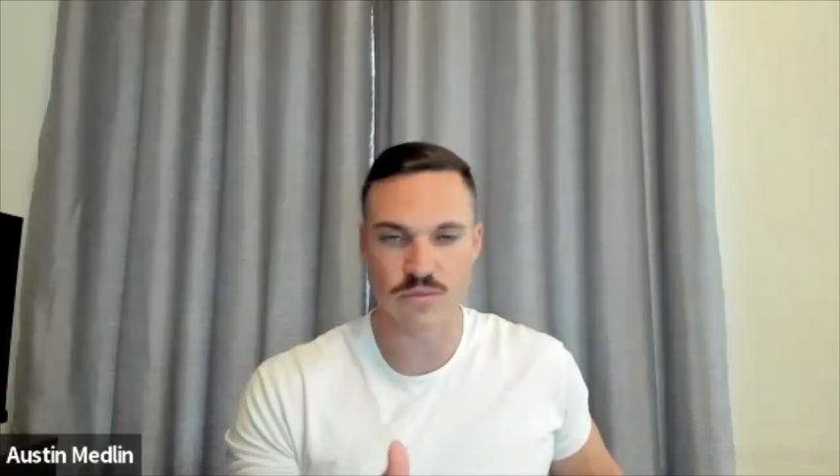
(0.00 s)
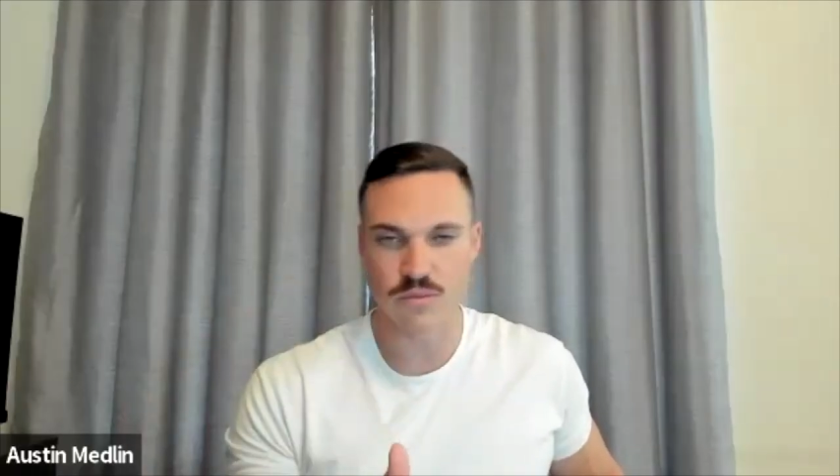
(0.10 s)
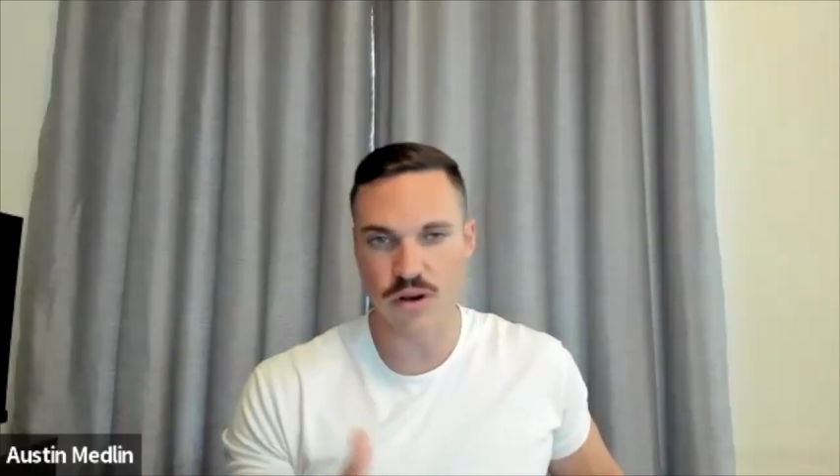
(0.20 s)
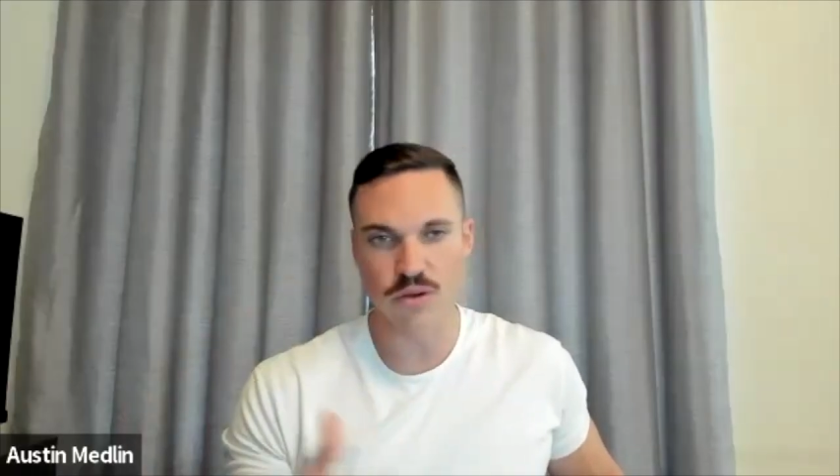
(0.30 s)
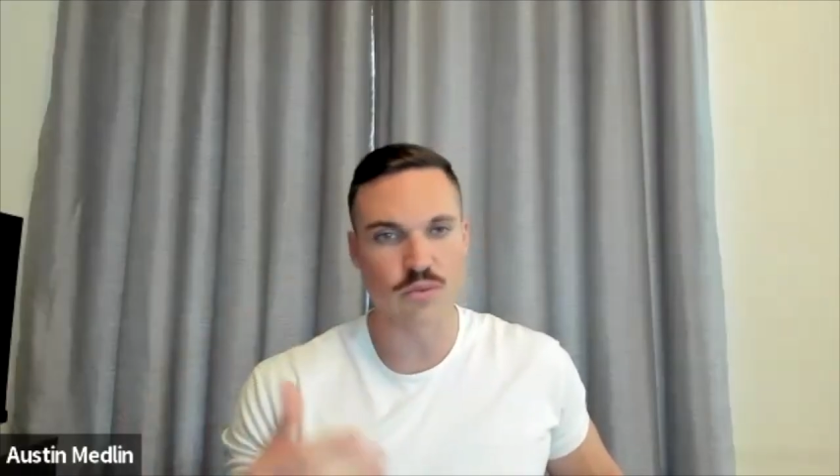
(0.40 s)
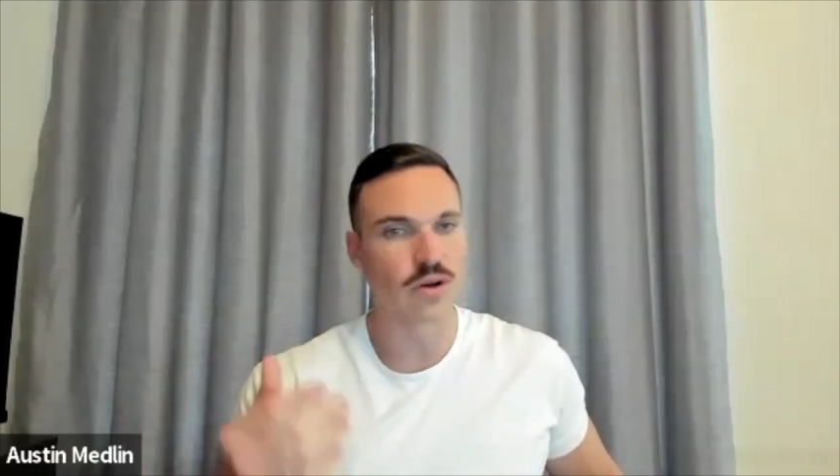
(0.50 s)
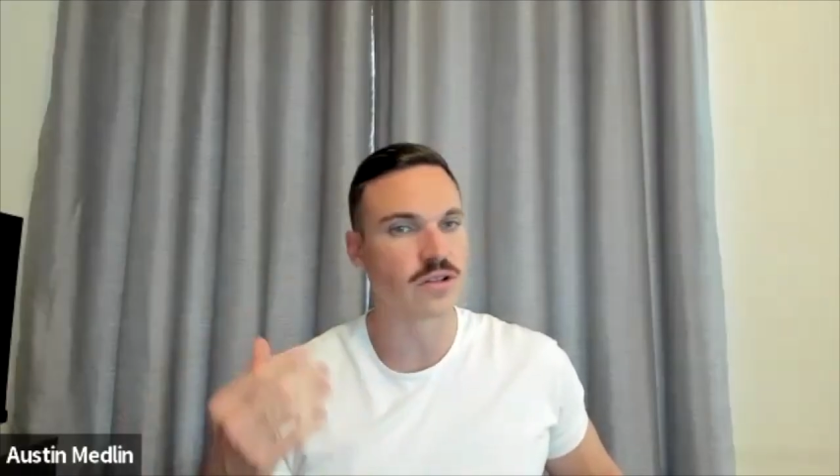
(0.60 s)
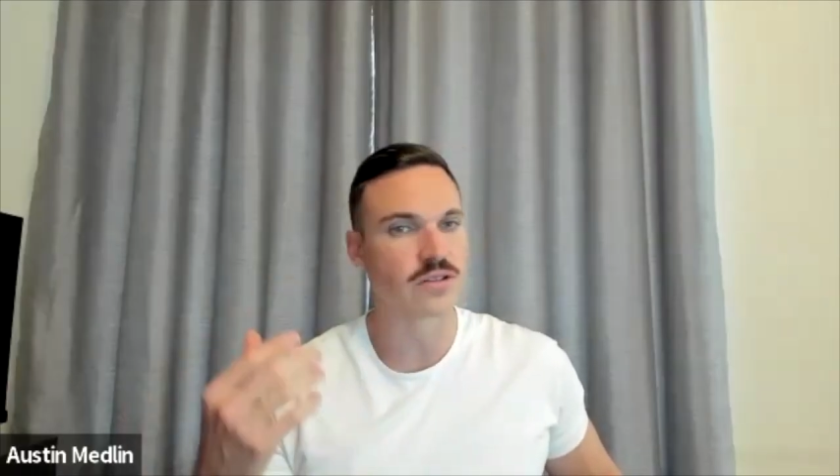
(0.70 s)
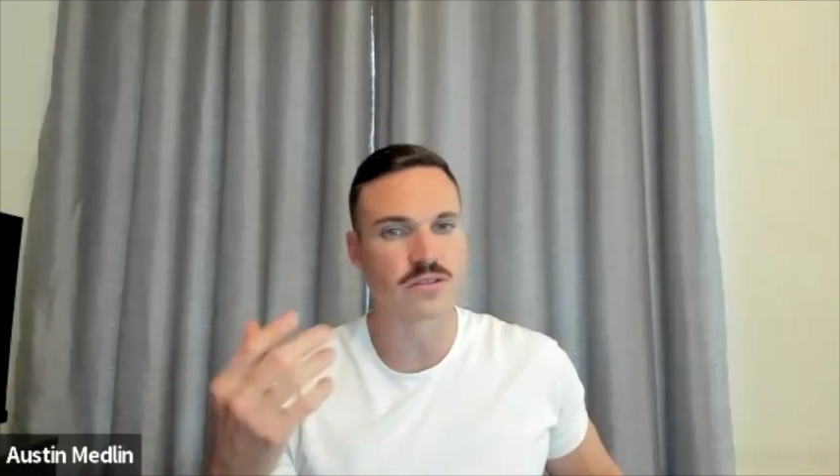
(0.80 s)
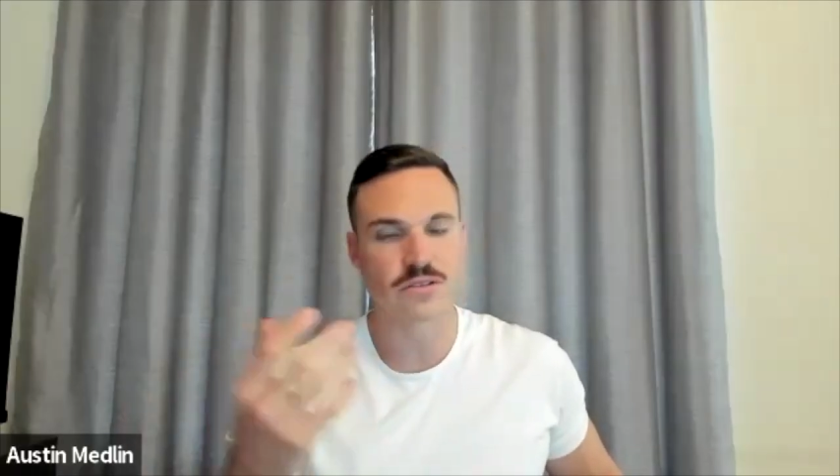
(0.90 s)

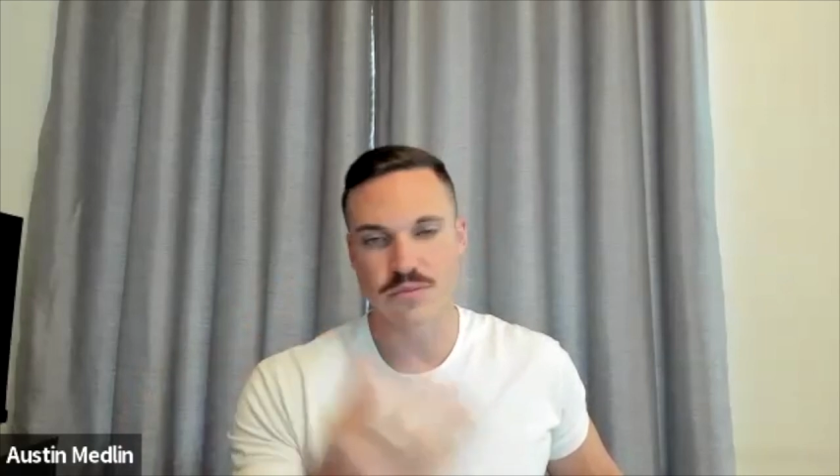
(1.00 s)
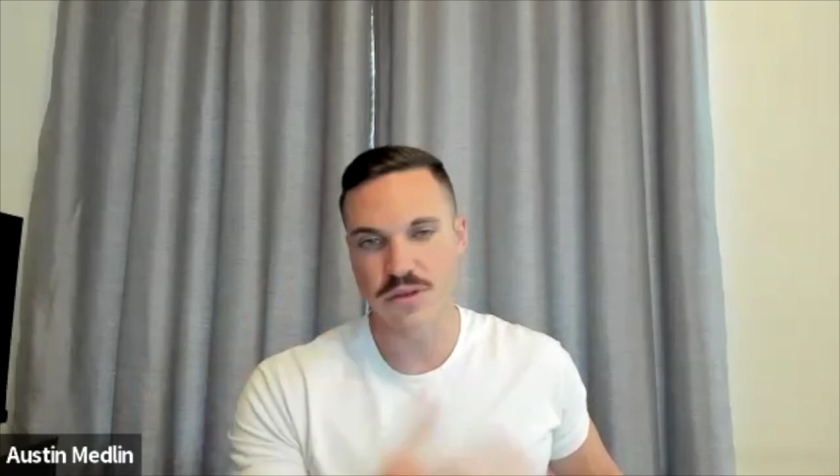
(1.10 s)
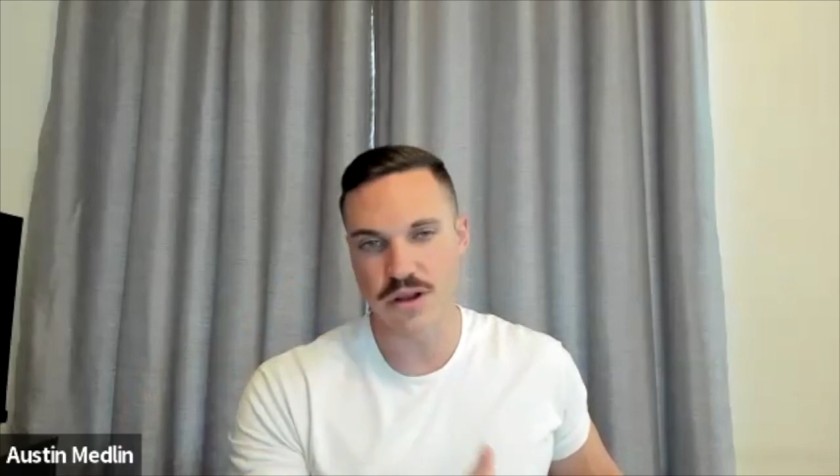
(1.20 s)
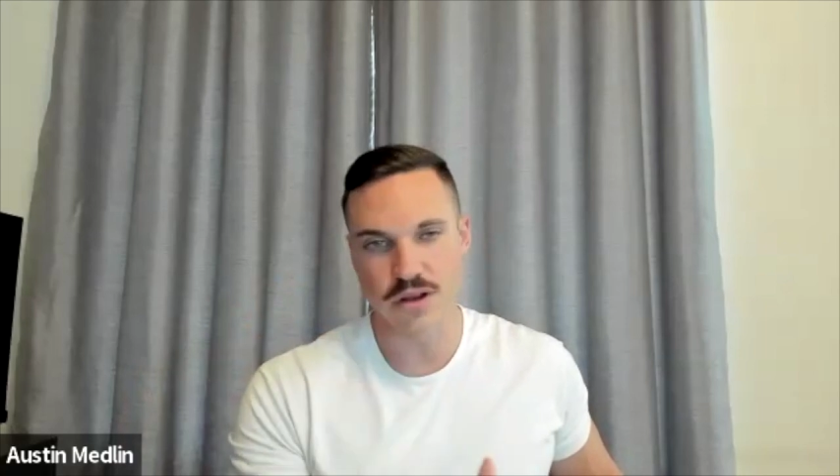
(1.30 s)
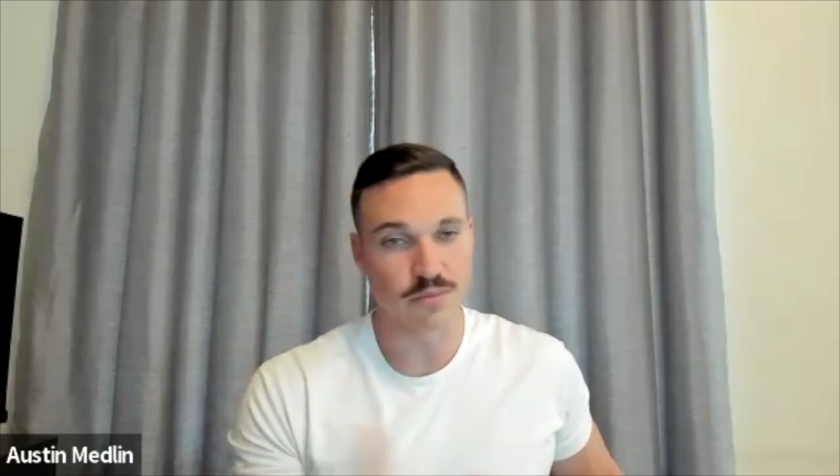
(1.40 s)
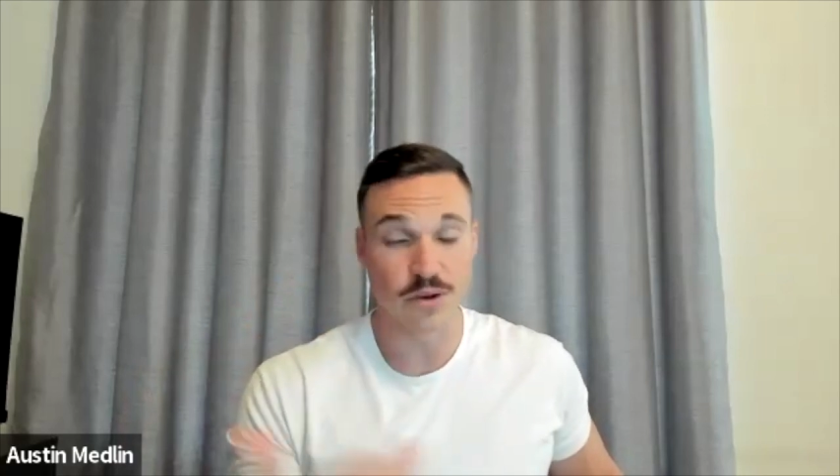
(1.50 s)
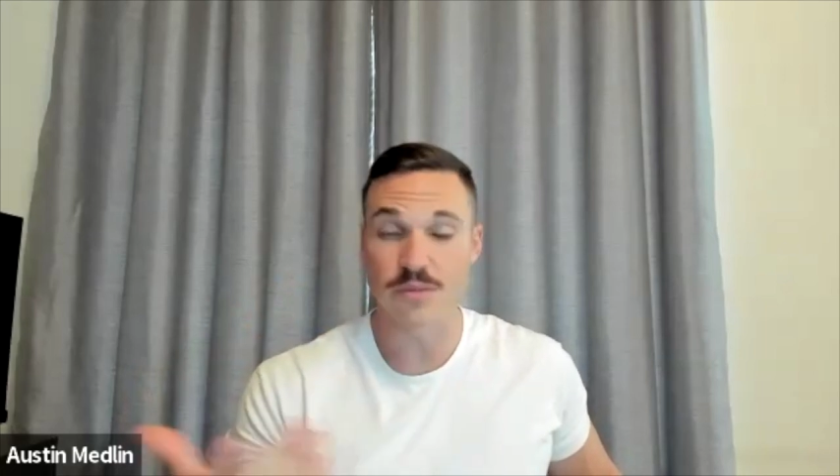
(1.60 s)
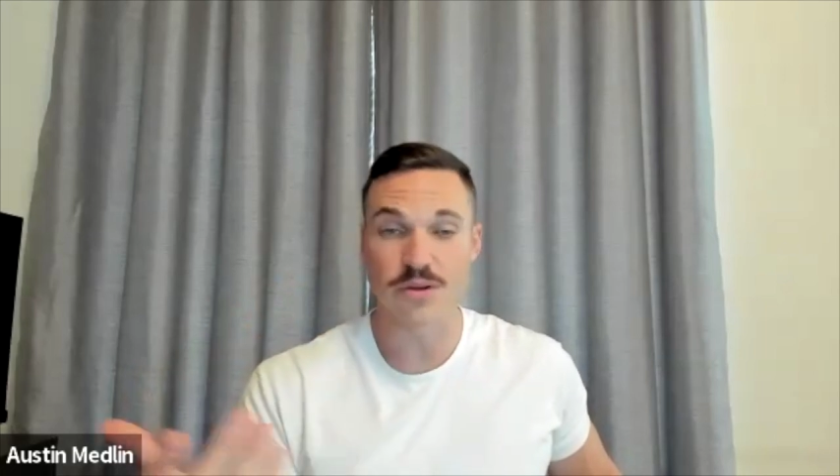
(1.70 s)
one-on-ones, you've been on pretty